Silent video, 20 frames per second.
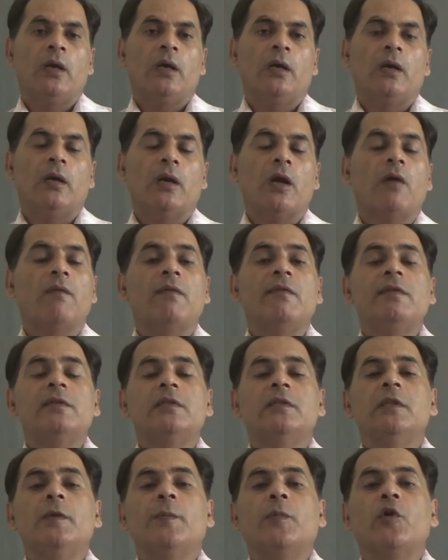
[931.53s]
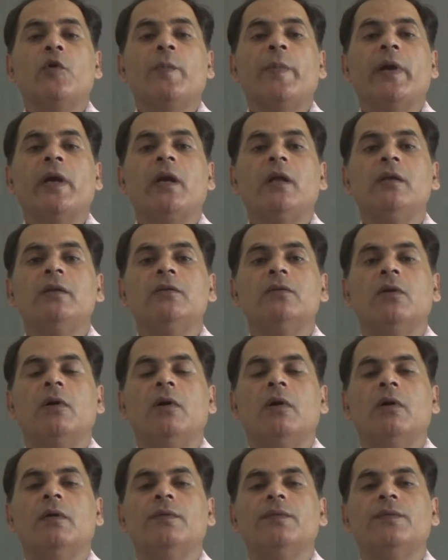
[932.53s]
Now we will see the properties
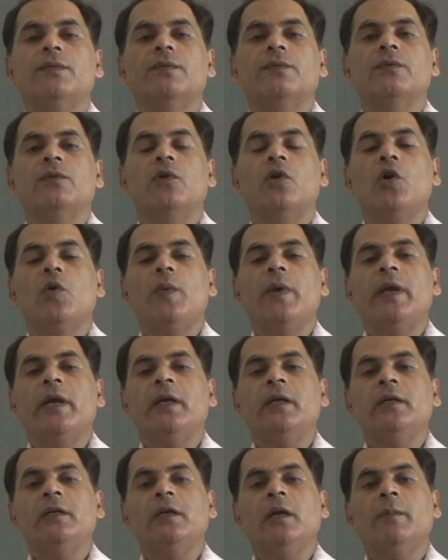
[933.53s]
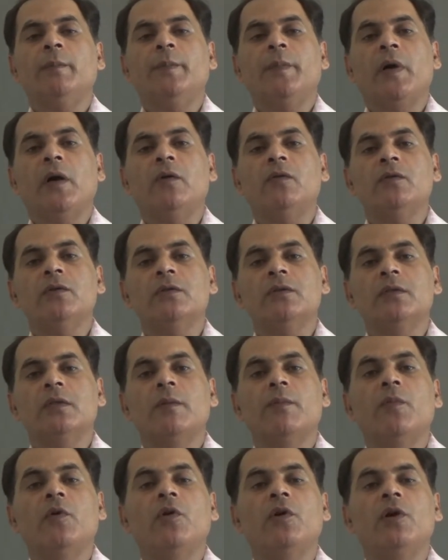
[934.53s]
of covalent compounds. The
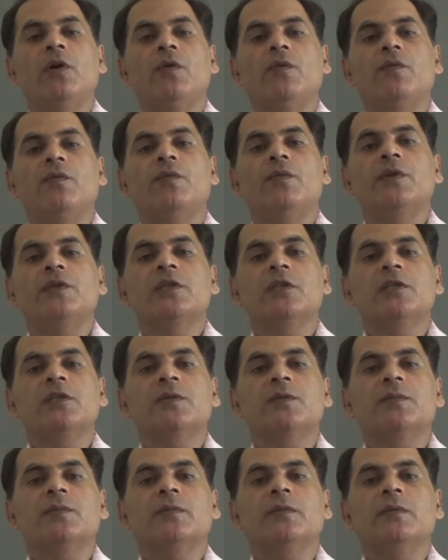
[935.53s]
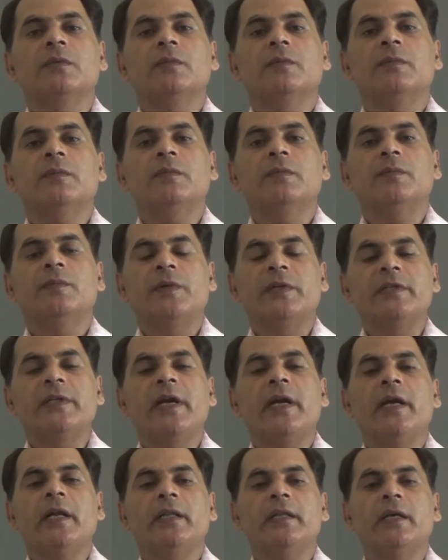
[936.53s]
bond which is
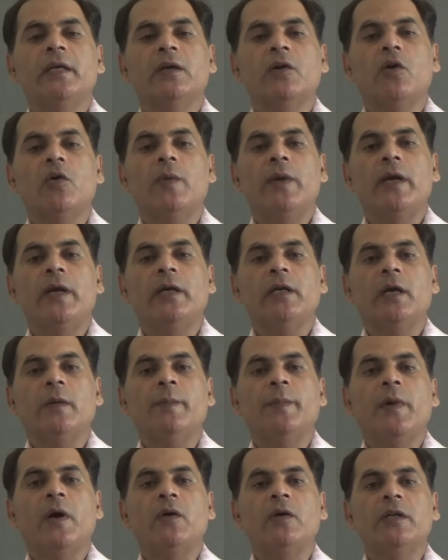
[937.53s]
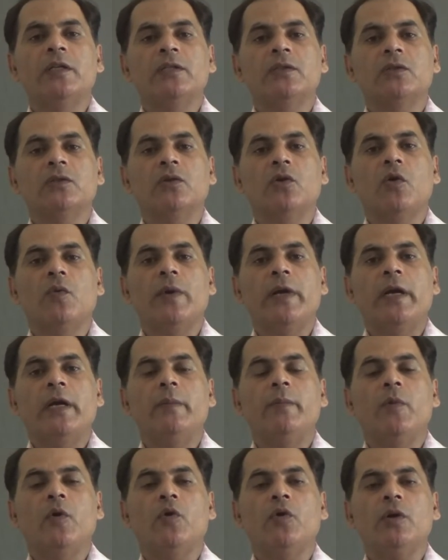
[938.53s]
present in the covalent compound is
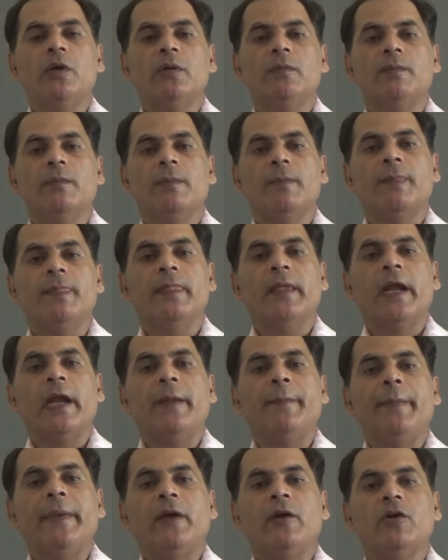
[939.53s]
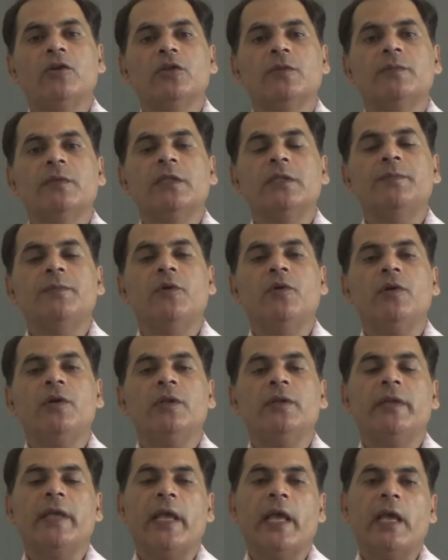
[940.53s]
covalent bond, and because of this
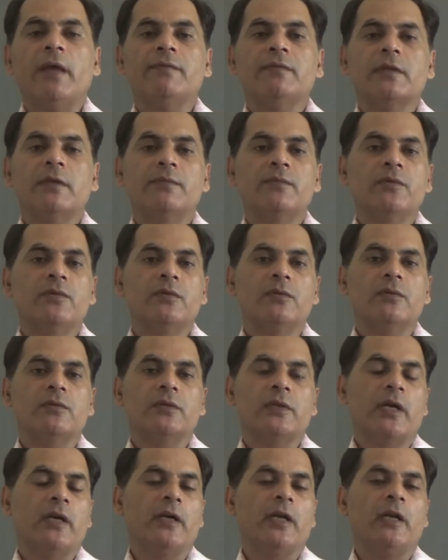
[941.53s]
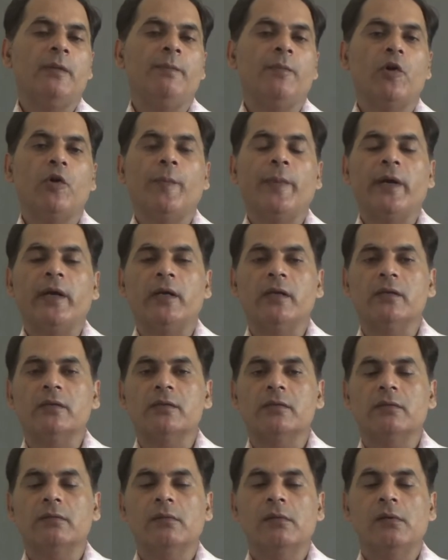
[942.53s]
bond they have some certain properties.